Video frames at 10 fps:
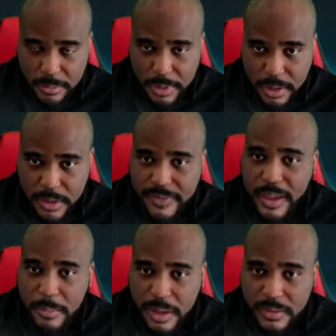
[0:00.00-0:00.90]
me, if
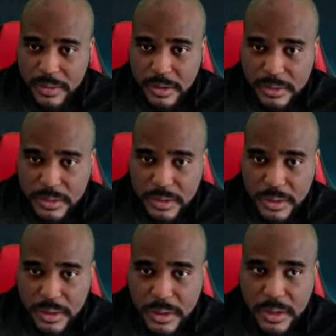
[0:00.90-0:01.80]
that makes sense.
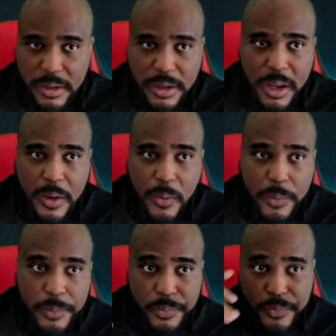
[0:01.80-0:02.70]
Now,
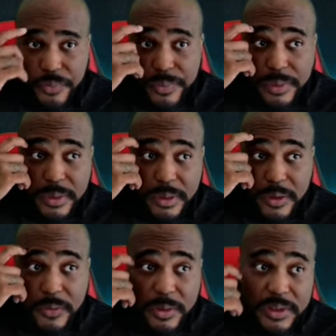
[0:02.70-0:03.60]

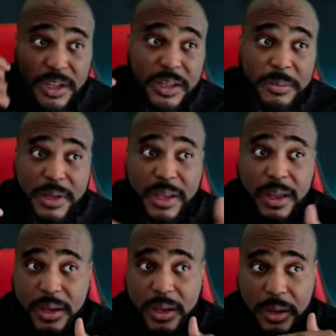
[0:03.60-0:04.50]
if you're telling me
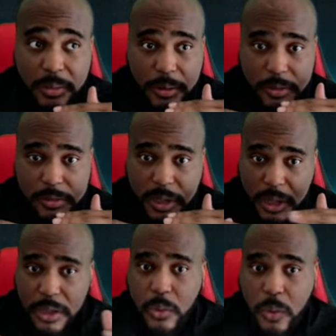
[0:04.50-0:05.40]
that there's
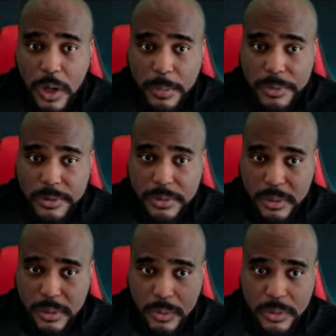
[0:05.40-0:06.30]
equal
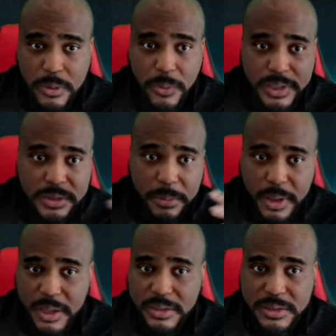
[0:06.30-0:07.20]
opportunity with the
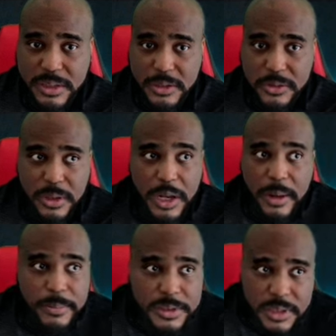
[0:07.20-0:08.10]
resumes, etc., and
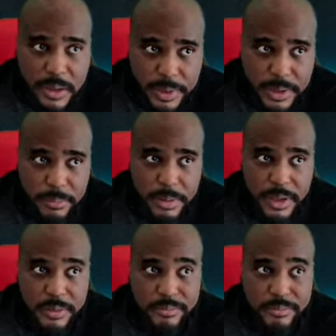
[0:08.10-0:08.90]
I'm just not being picked,